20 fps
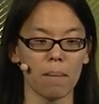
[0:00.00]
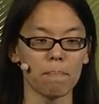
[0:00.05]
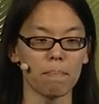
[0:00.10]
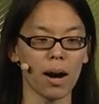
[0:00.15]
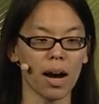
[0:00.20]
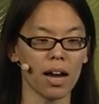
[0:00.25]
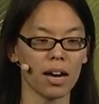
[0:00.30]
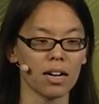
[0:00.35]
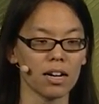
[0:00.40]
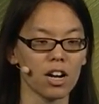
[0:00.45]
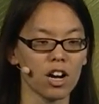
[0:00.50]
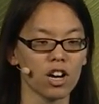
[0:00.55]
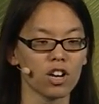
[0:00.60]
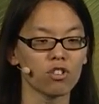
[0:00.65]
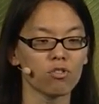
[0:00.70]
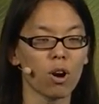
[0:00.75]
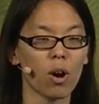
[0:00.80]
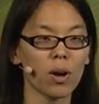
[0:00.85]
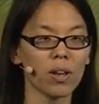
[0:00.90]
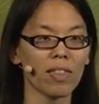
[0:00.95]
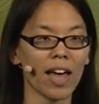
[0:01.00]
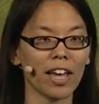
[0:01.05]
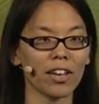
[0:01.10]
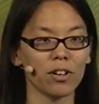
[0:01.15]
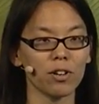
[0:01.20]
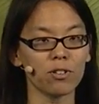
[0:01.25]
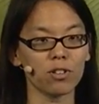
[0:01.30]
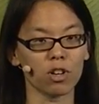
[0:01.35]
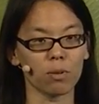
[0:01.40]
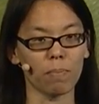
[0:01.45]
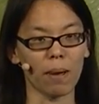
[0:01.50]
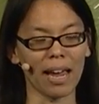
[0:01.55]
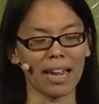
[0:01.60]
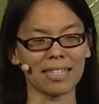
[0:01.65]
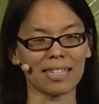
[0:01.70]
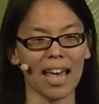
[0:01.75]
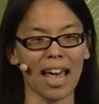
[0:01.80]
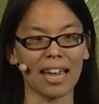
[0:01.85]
But growing that user base